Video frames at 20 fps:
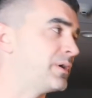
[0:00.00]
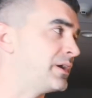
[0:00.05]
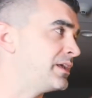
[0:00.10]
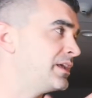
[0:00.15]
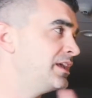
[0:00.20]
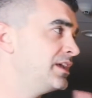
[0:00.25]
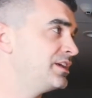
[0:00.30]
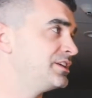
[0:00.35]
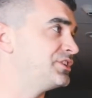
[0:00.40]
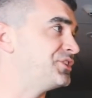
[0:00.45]

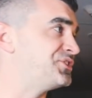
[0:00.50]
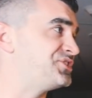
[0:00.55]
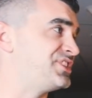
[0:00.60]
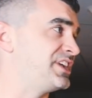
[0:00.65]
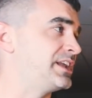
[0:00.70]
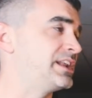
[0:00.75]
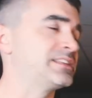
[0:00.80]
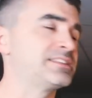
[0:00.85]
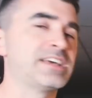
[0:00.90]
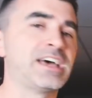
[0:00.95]
but you've
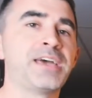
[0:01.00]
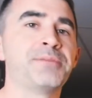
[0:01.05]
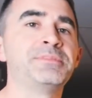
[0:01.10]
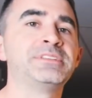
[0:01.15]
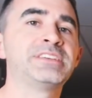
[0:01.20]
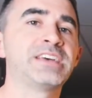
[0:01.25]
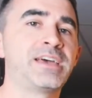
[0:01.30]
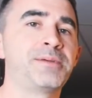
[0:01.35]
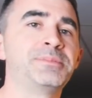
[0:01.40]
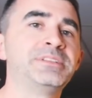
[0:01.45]
seen it time
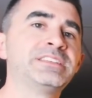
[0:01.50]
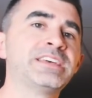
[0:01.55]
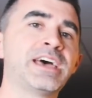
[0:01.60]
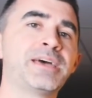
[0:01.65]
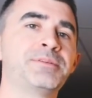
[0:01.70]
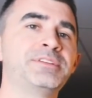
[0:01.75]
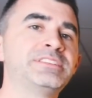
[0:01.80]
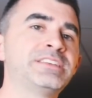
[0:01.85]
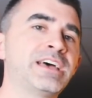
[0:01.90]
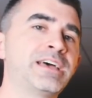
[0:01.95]
and time and time and